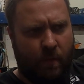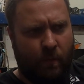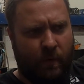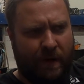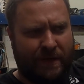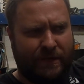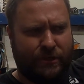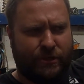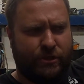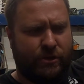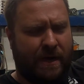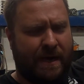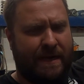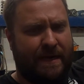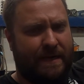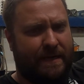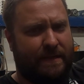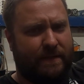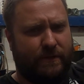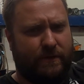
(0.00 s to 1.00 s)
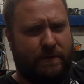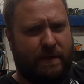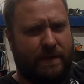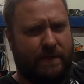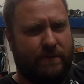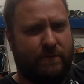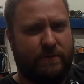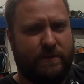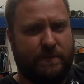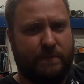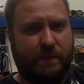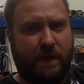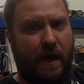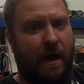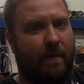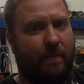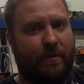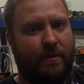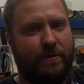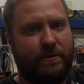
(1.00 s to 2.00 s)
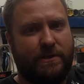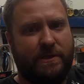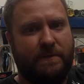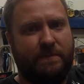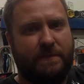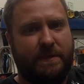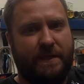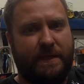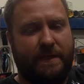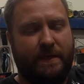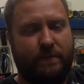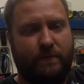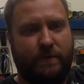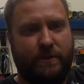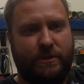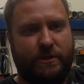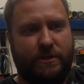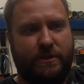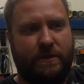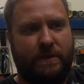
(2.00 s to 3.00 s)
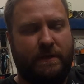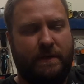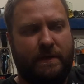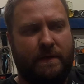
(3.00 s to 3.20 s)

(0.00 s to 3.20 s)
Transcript: When I just drained it, it looked like there was some copper or something in it, which